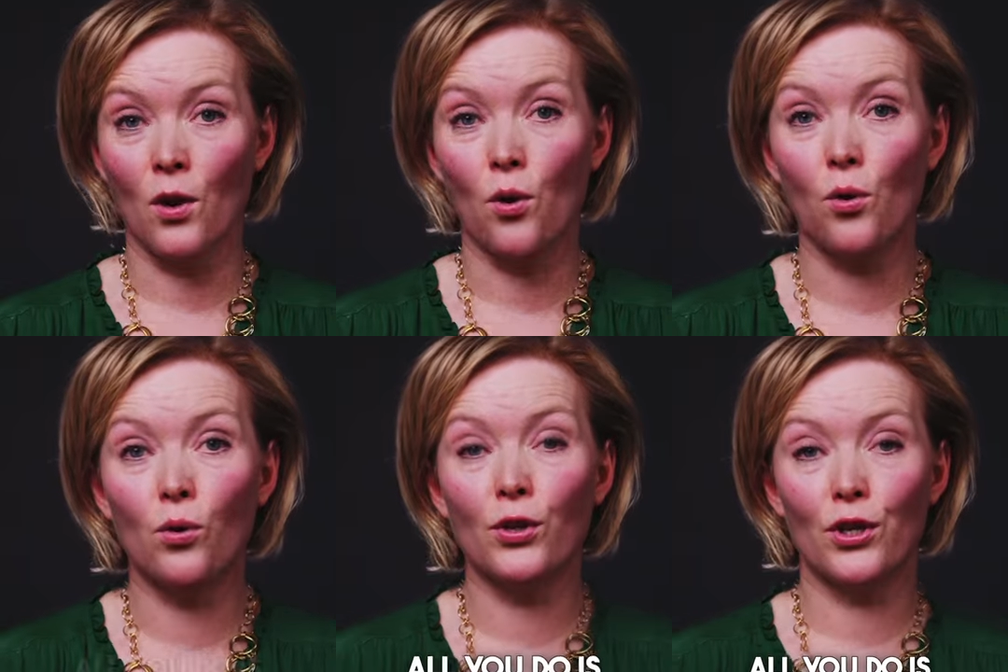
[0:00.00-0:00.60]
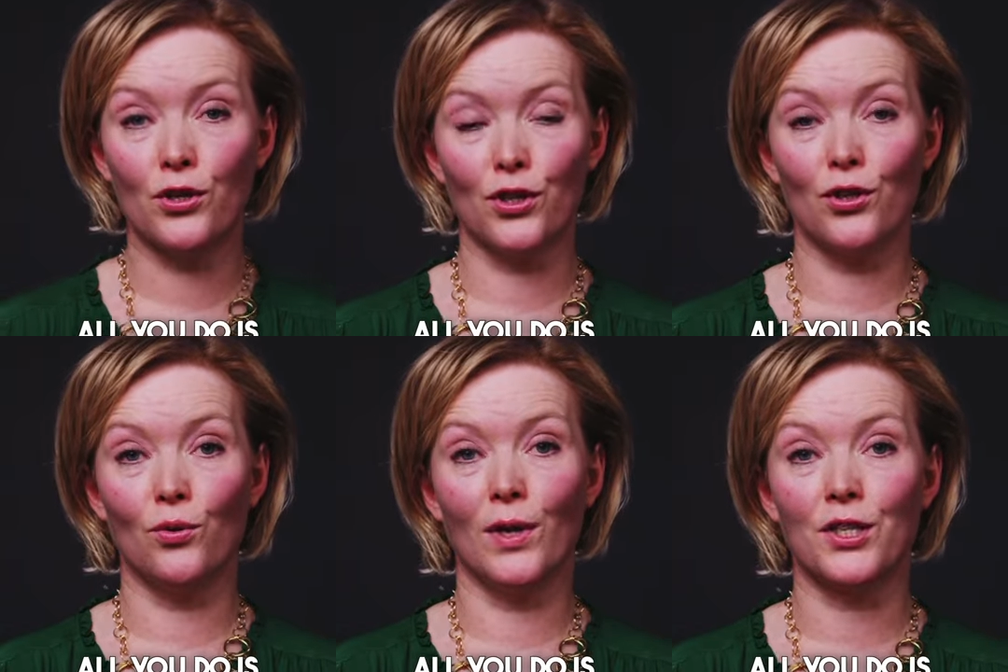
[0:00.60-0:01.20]
all you
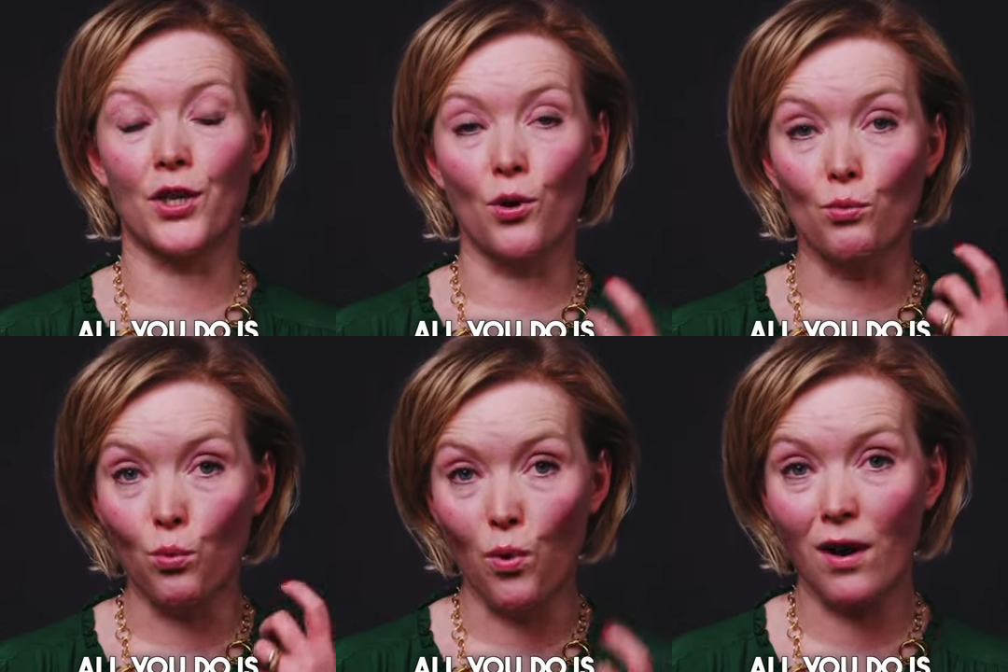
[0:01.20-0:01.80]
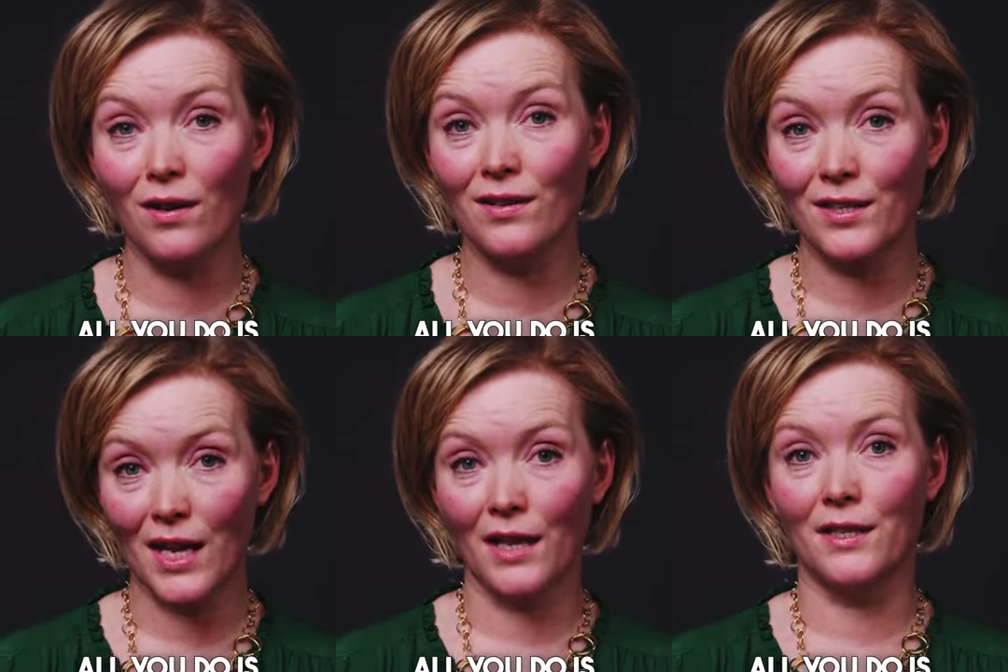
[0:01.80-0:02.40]
do is go one
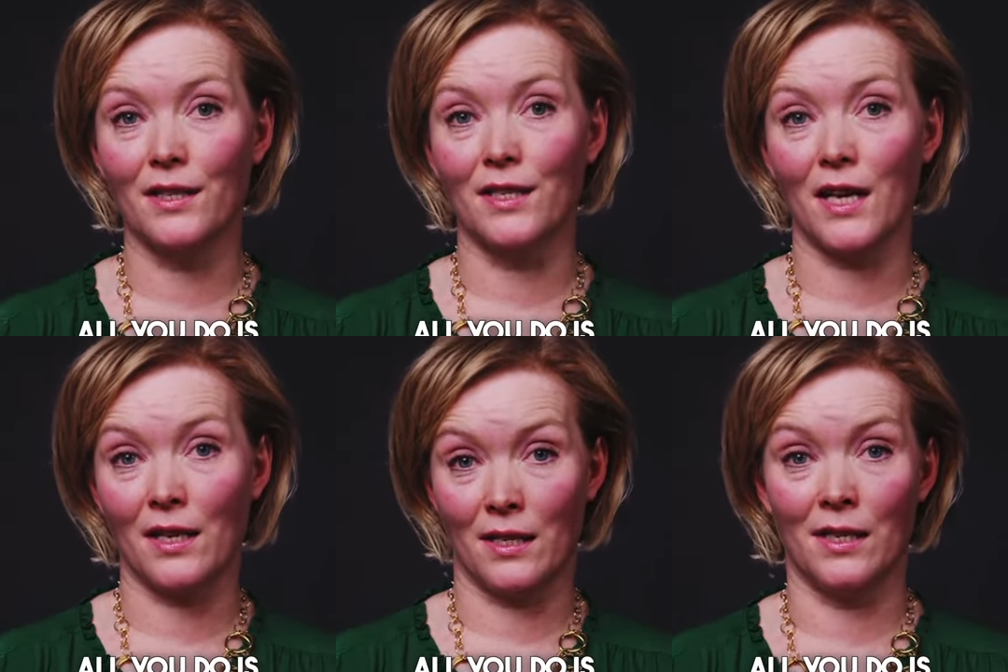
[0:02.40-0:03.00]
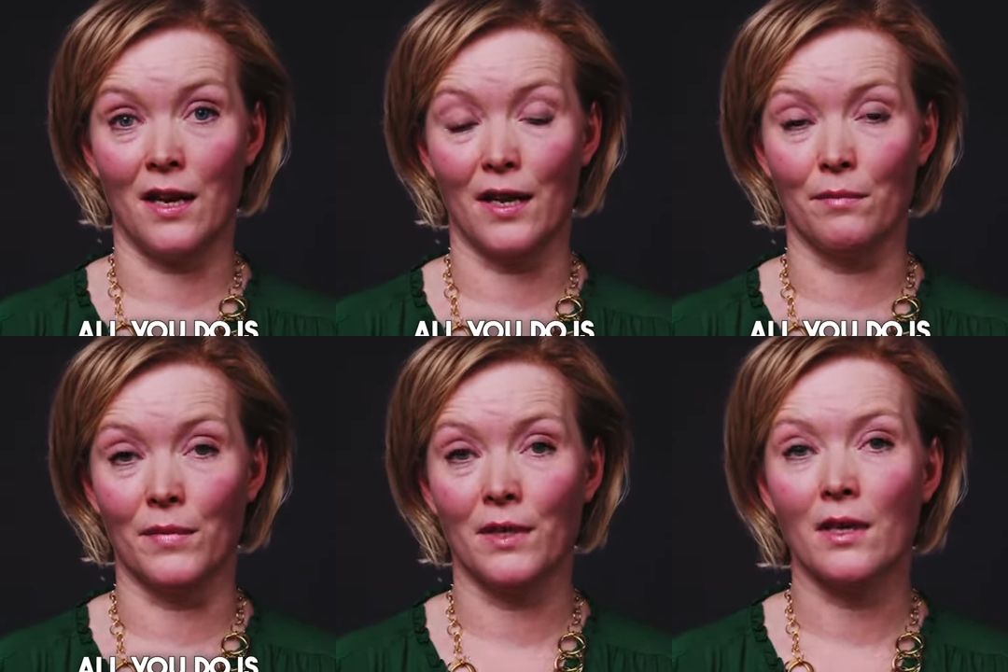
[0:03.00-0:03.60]
sentence at a time,